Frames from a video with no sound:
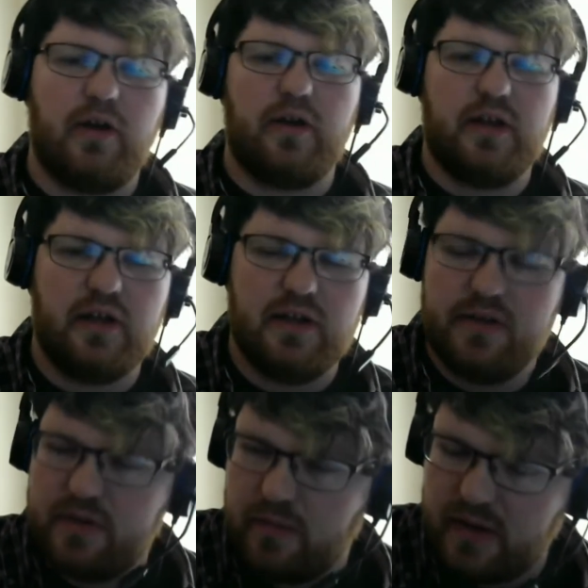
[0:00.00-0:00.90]
it is
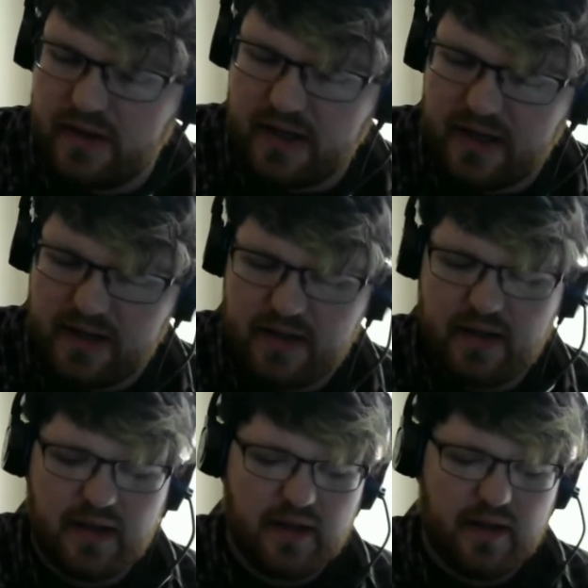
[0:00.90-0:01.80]
and whatnot.
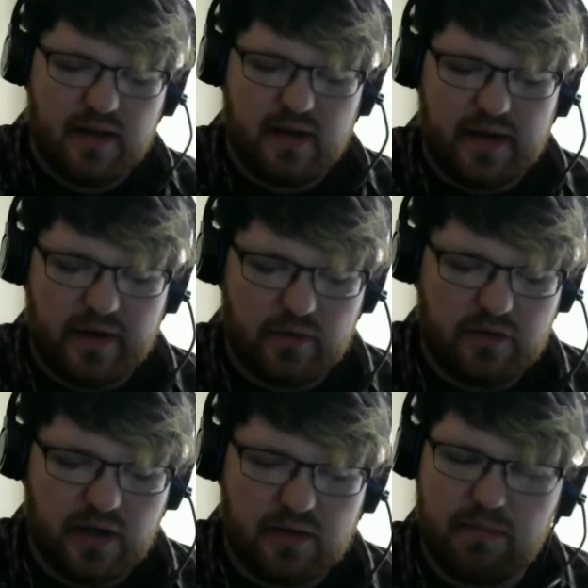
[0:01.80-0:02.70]
I will
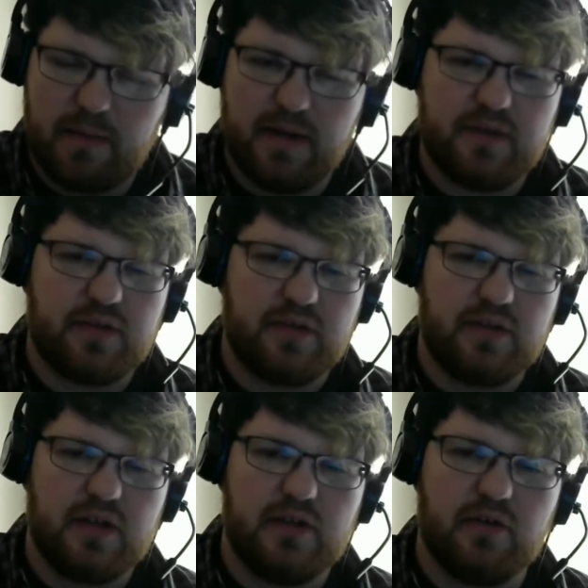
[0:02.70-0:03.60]
try to do my best to
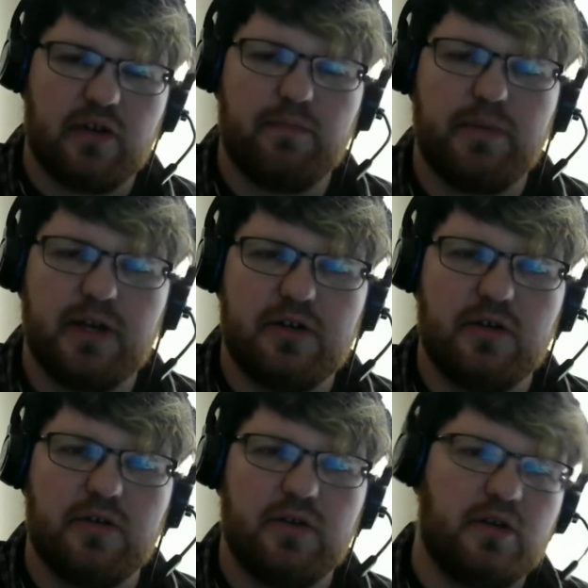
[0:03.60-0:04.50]
send you a good picture
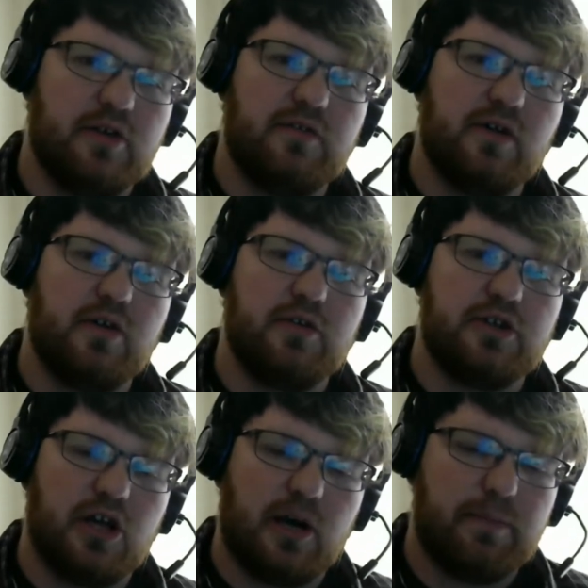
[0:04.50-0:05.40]
so you just
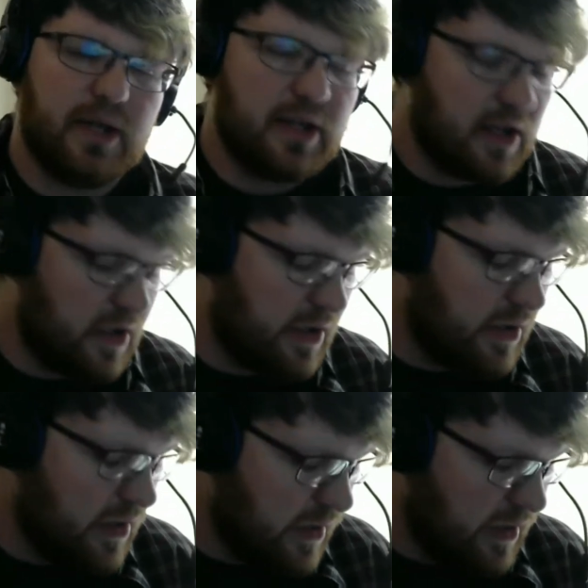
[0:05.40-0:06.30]
Photoshop it in.
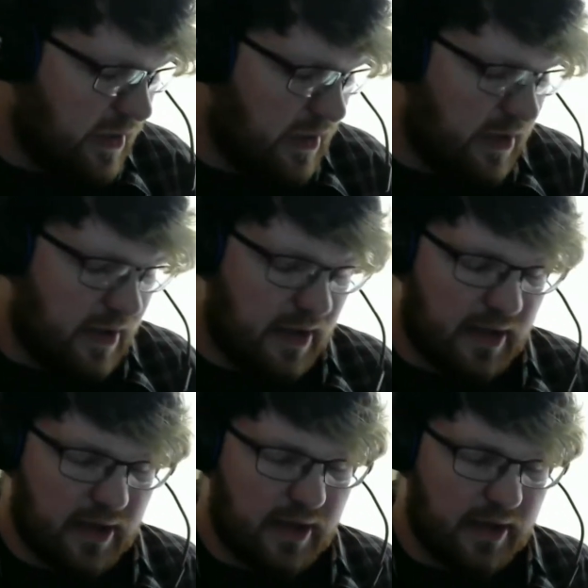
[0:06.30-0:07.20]

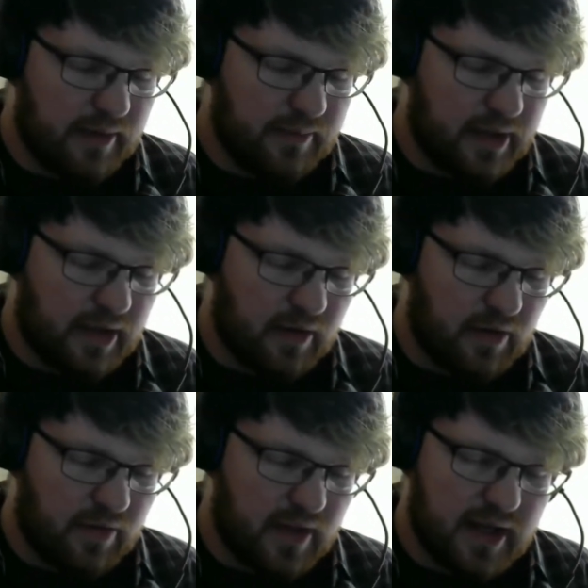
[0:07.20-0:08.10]
And other
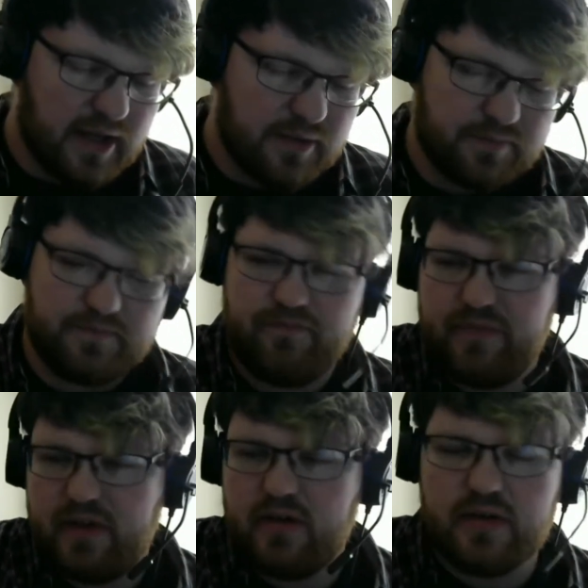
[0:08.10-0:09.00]
than that,
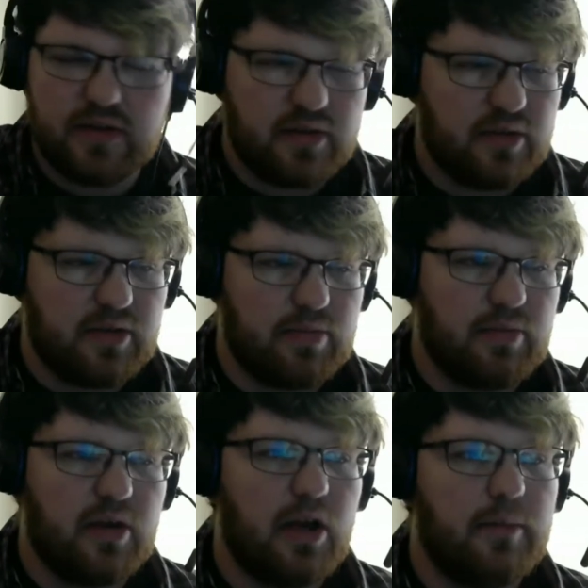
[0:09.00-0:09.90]
no, it's
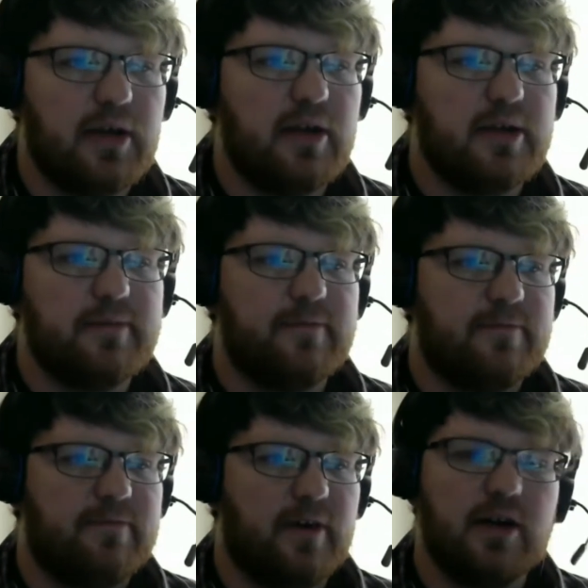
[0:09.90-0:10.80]
gonna be
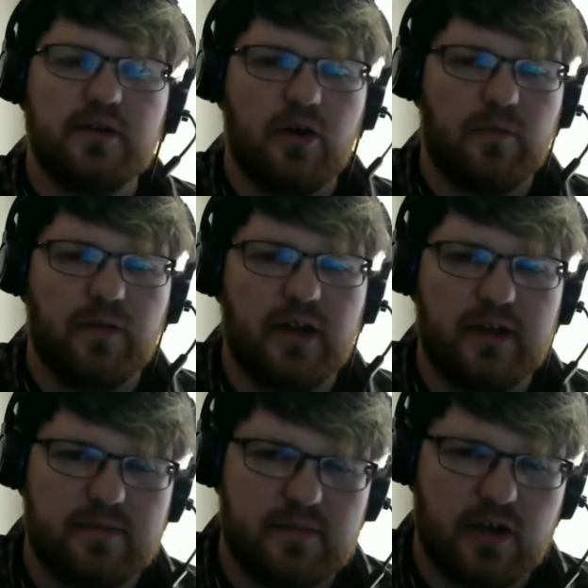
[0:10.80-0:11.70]
fun, hopefully.
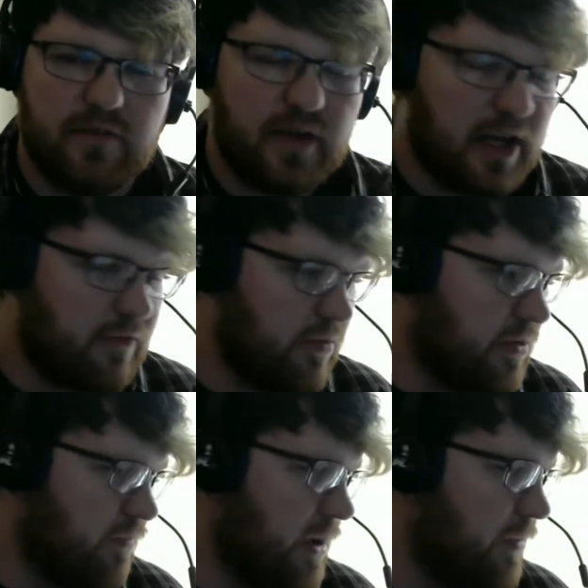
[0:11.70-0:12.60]
Hopefully, actually,
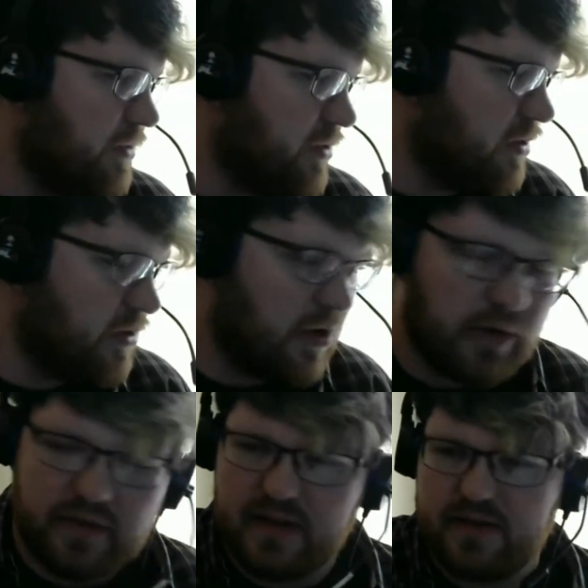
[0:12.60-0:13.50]
some people start
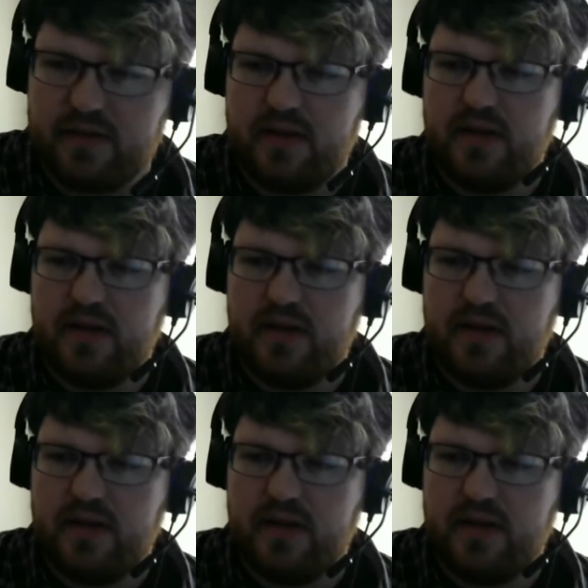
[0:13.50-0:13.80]
doing this.